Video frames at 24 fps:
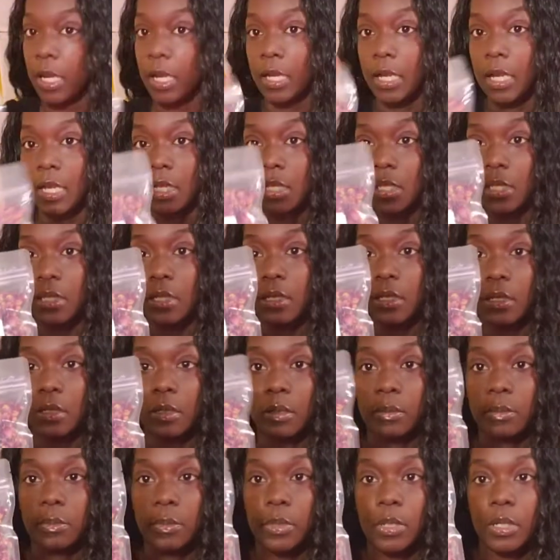I got
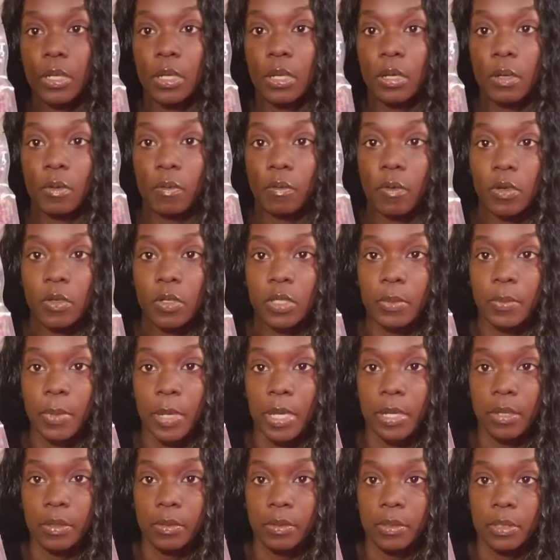some rose
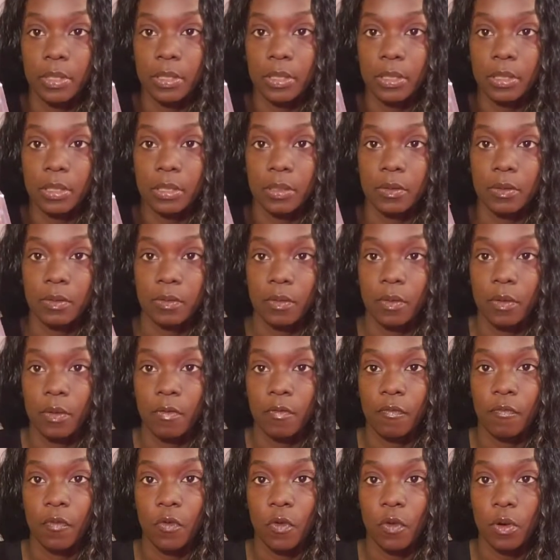petals
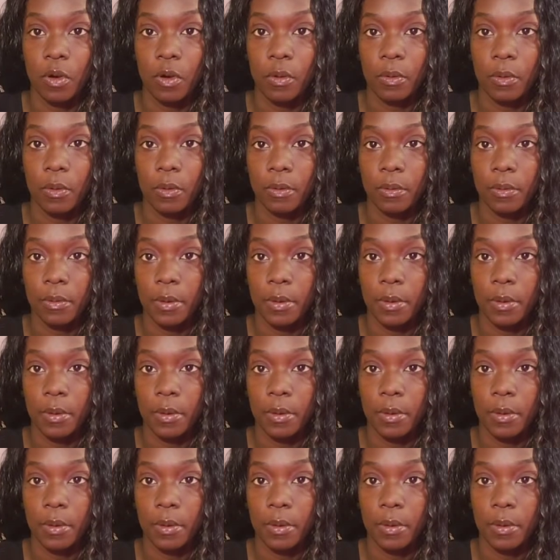for